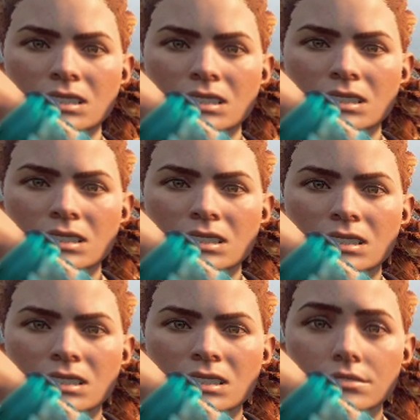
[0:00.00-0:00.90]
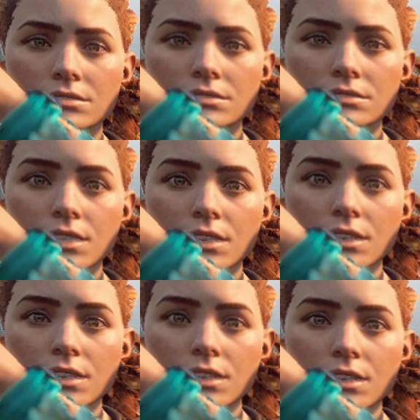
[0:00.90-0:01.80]

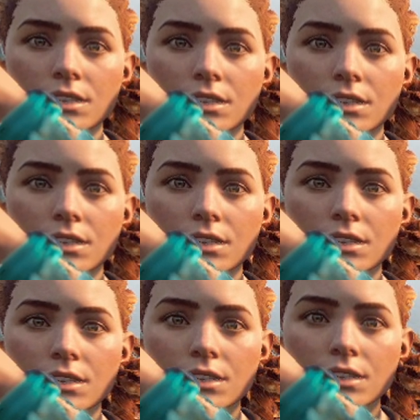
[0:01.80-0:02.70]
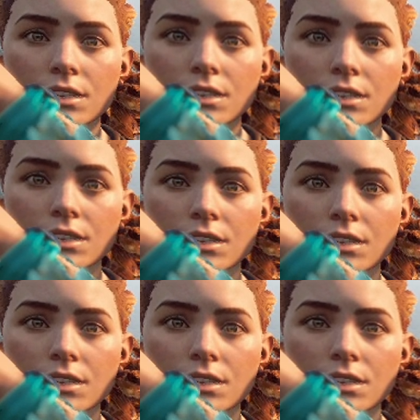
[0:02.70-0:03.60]

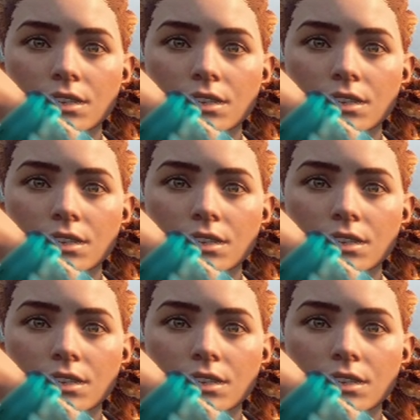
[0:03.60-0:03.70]
No one is speaking in this clip.